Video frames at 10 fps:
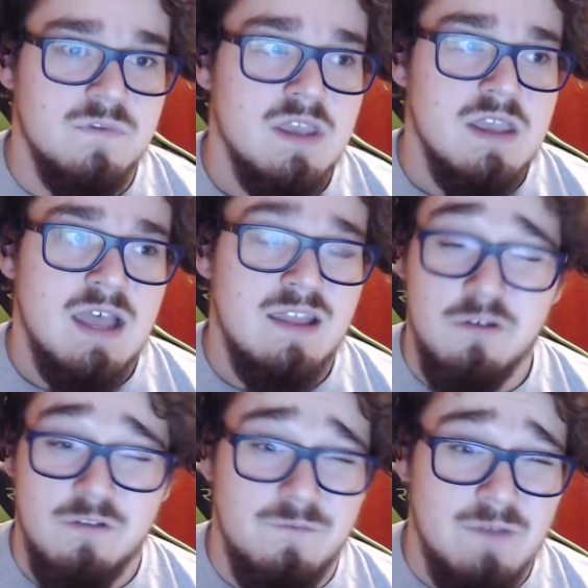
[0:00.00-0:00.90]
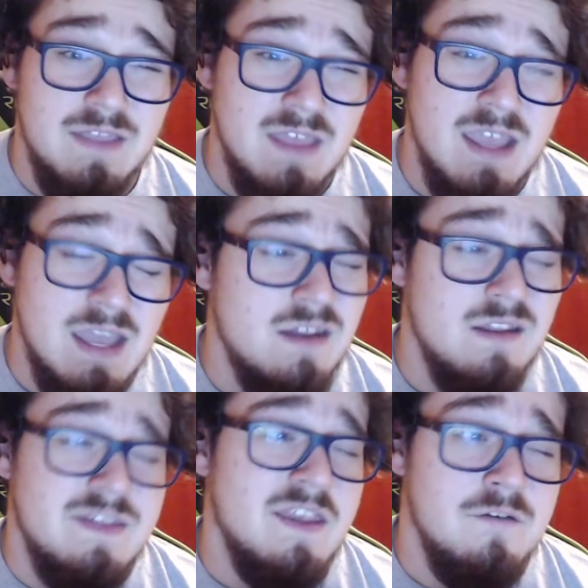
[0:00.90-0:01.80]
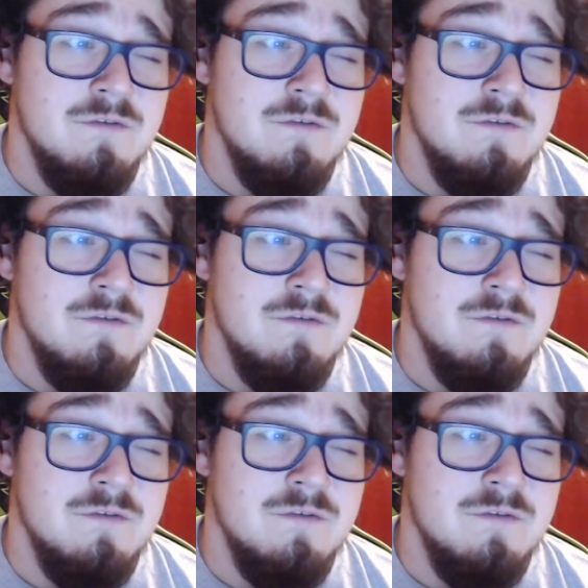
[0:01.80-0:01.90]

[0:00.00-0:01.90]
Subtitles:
I think I got it on sale for